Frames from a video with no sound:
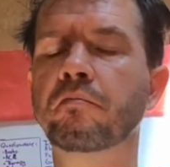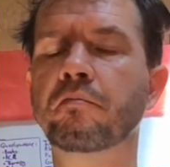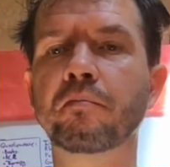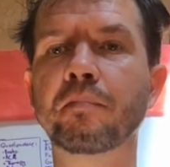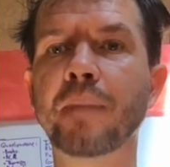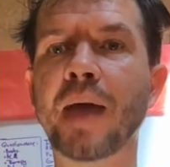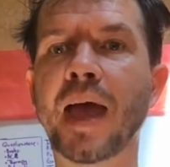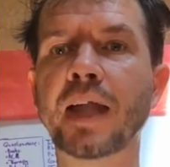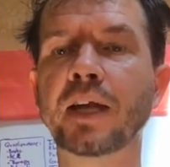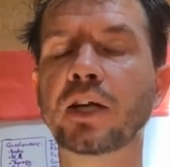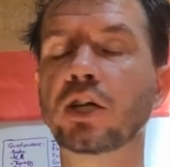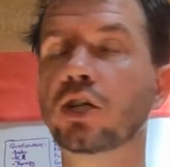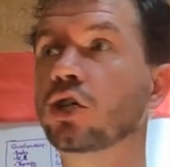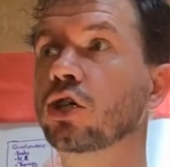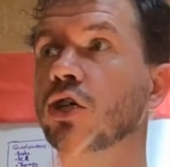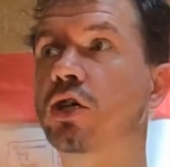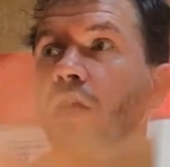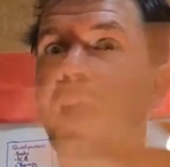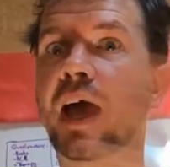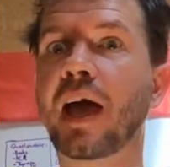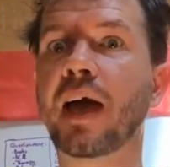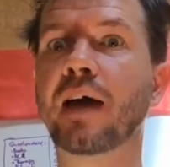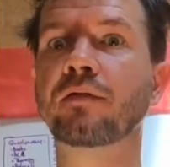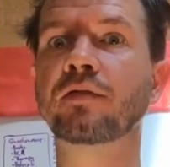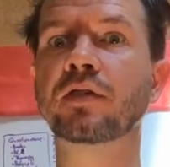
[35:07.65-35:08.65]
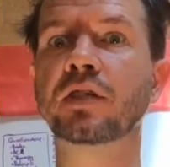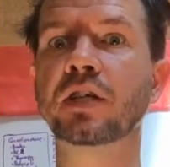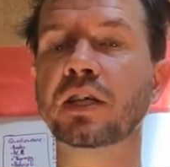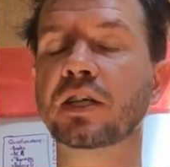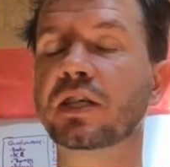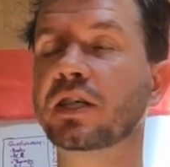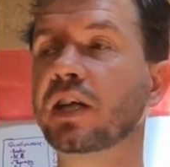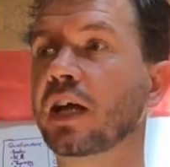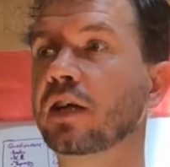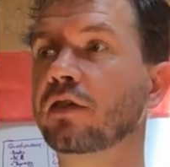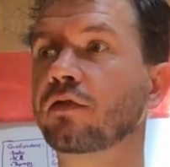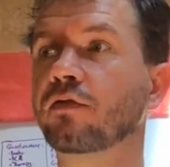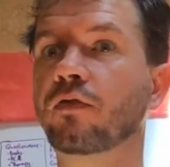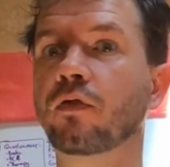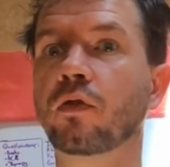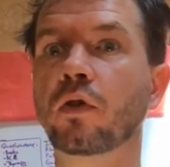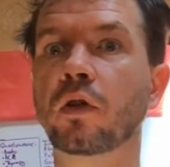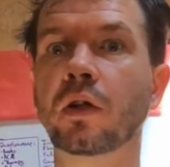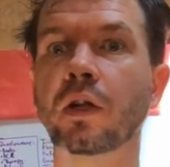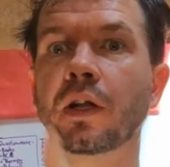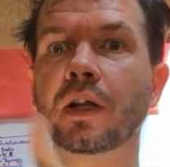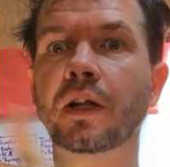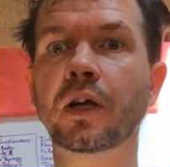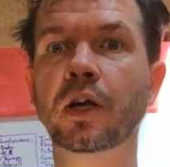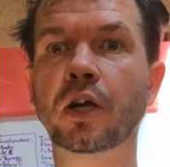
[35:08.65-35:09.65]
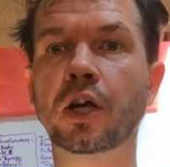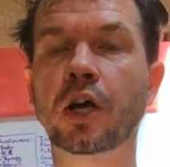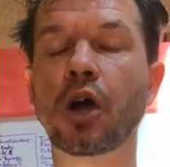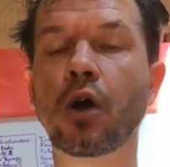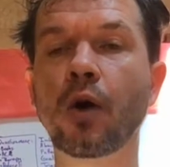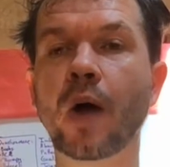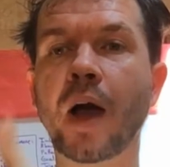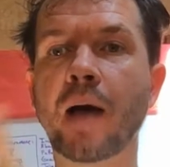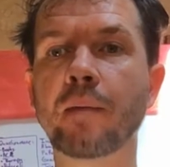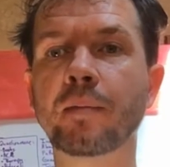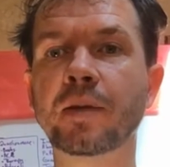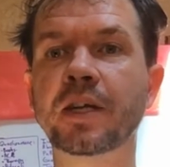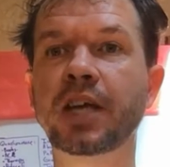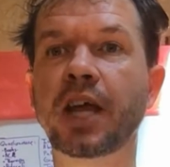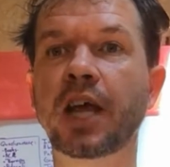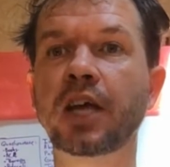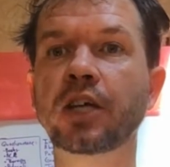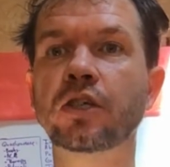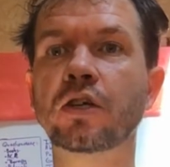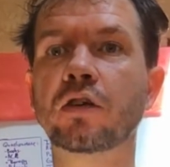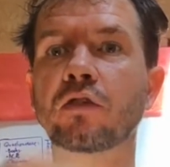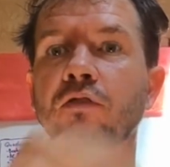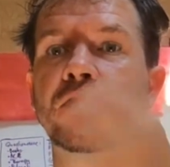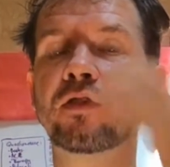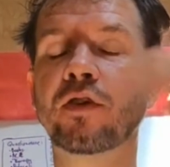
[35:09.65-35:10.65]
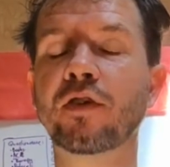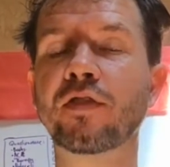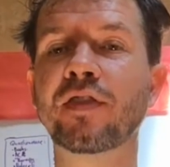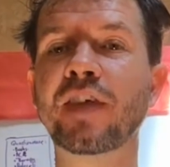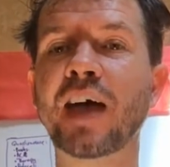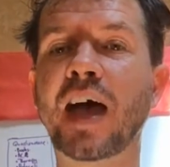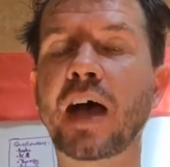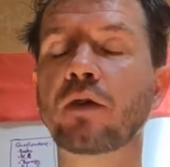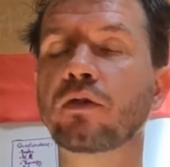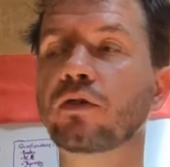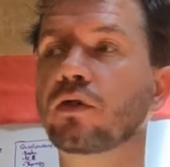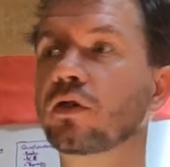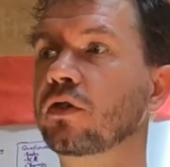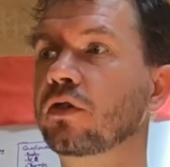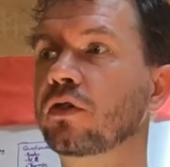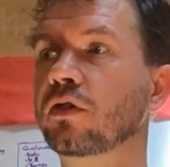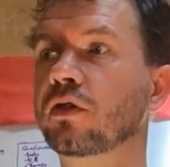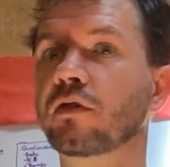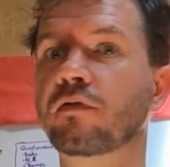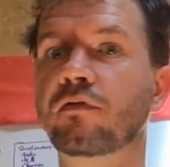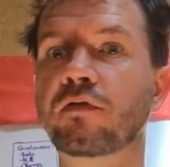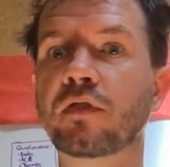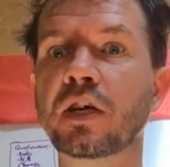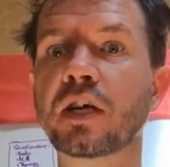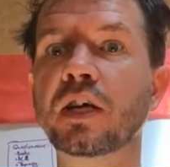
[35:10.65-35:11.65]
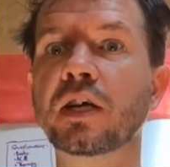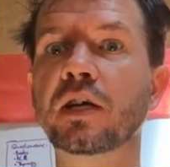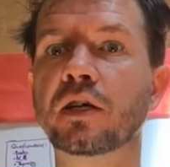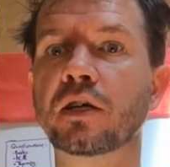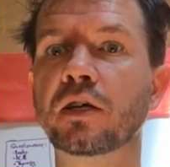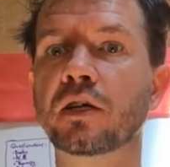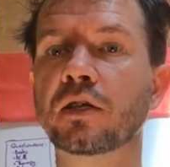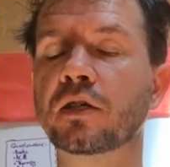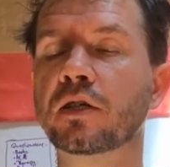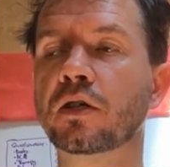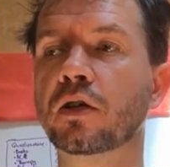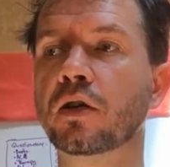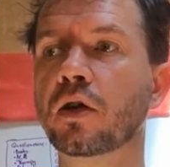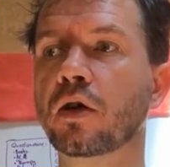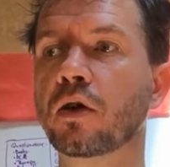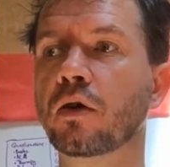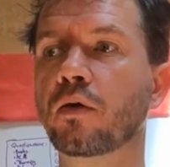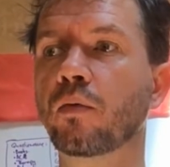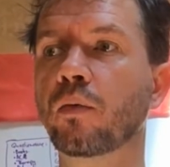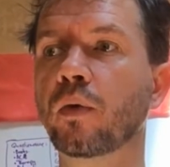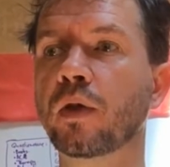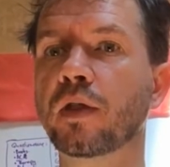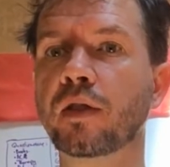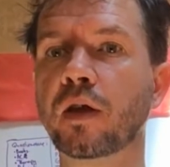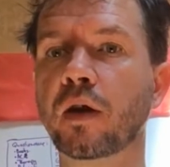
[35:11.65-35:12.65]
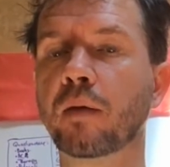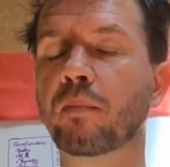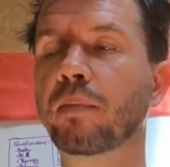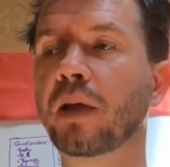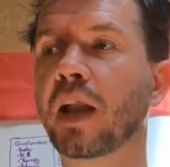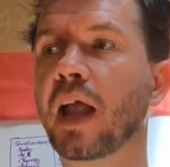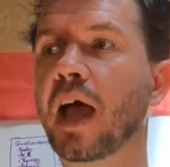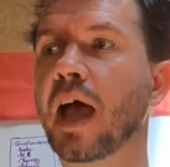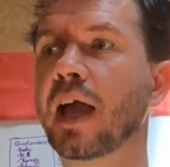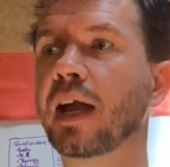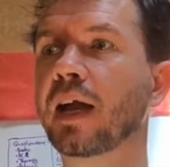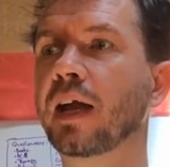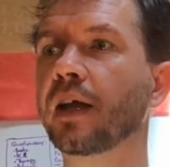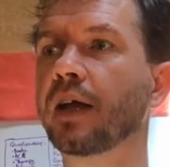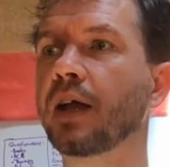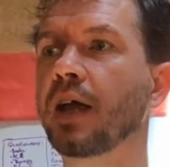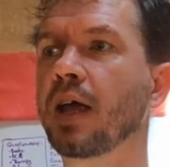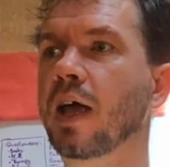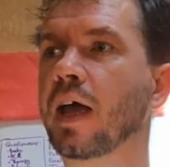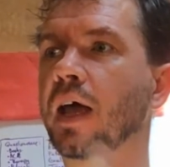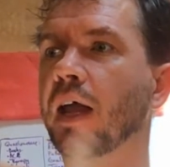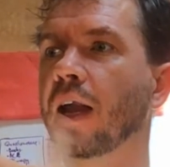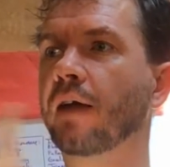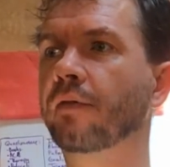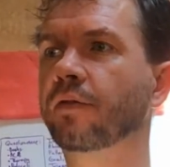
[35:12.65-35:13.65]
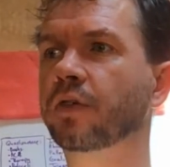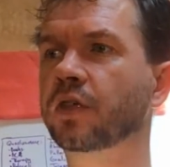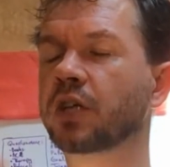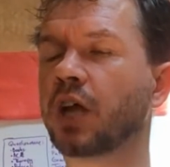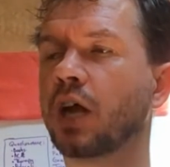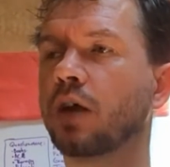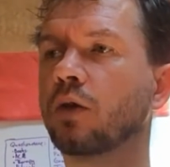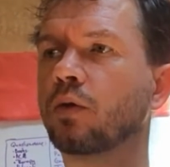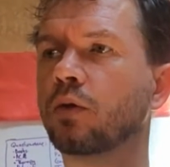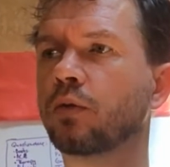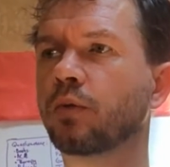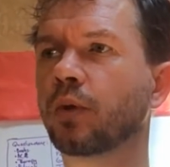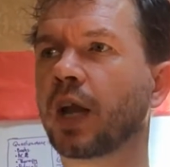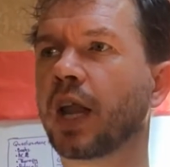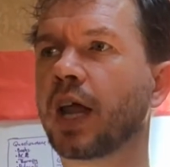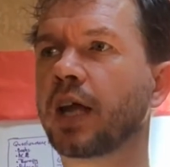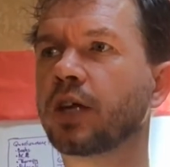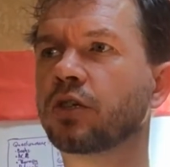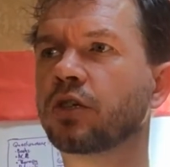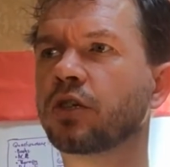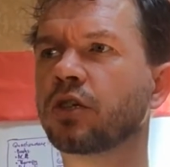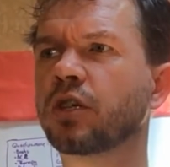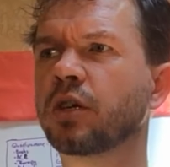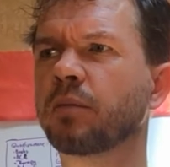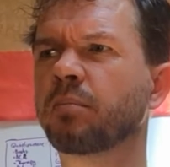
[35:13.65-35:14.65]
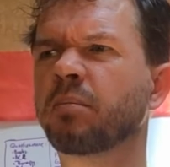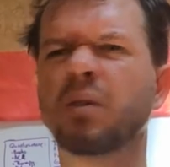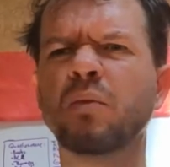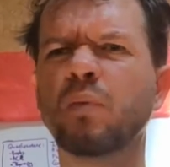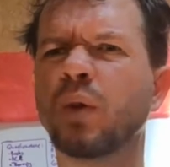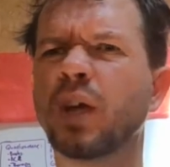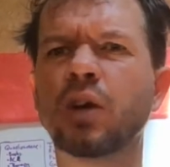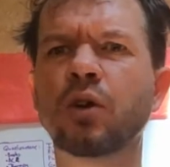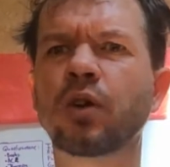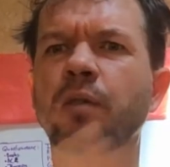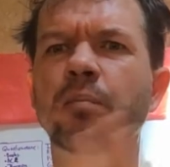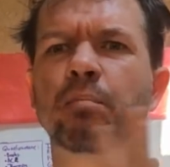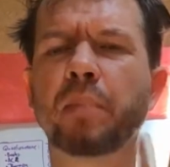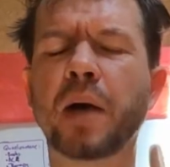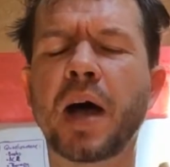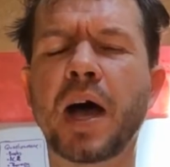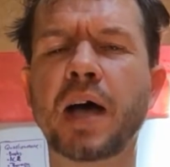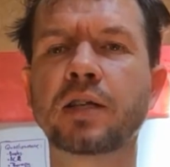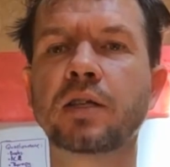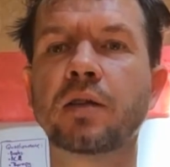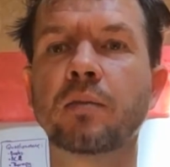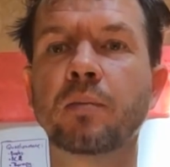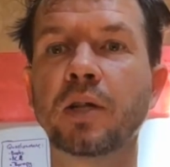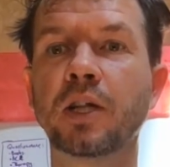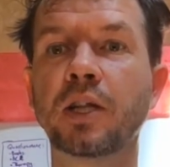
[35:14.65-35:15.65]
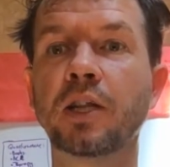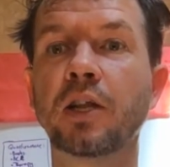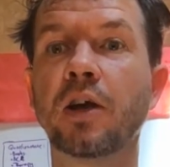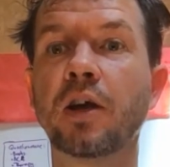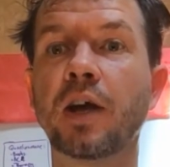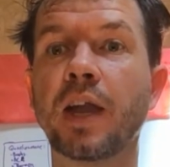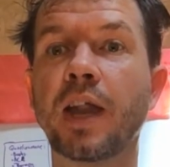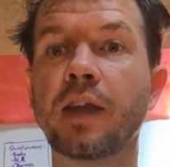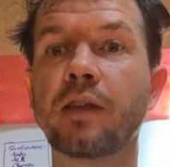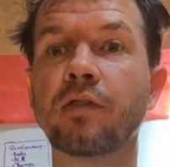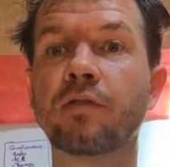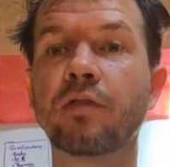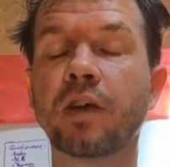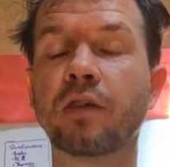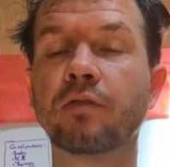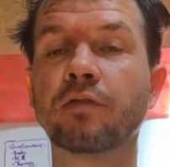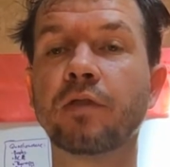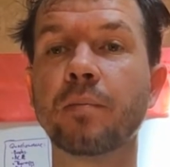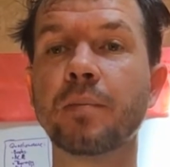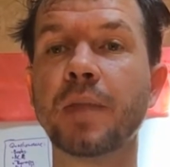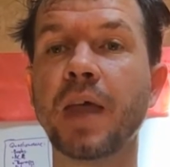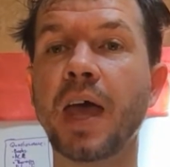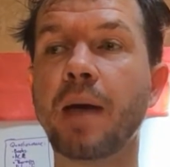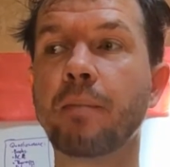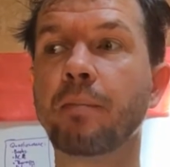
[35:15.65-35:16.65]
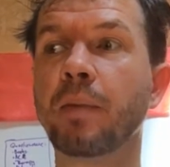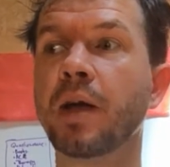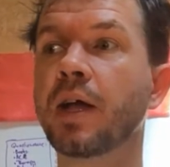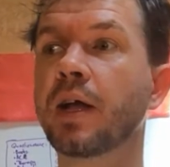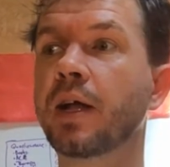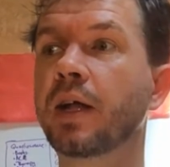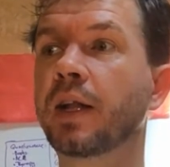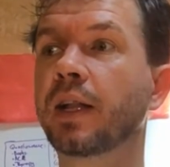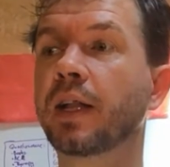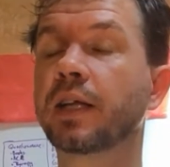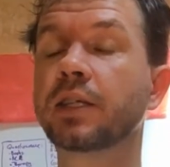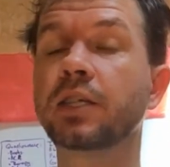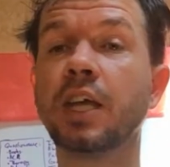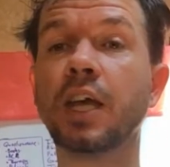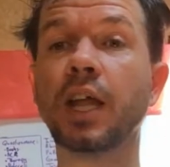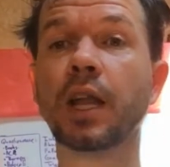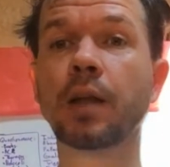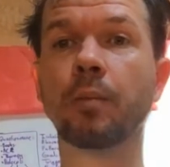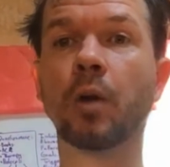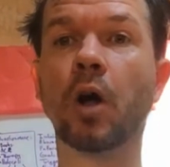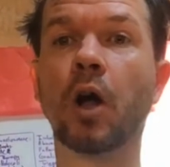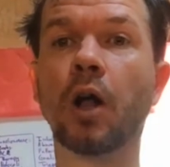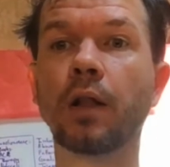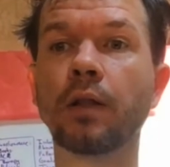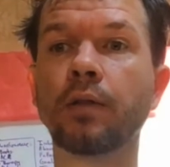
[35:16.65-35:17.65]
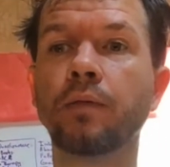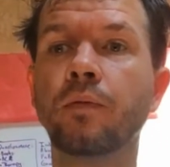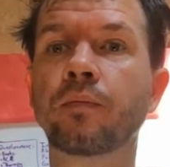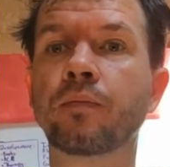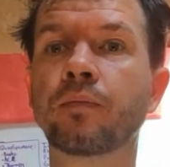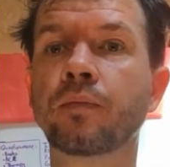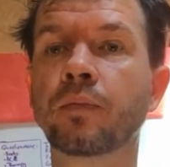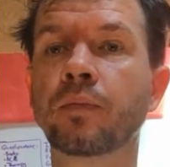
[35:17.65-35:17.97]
managed to have successful cohabitation for thousands of years with their planet and have a sacred relationship, but we couldn't possibly learn anything from them. Let's kill them all.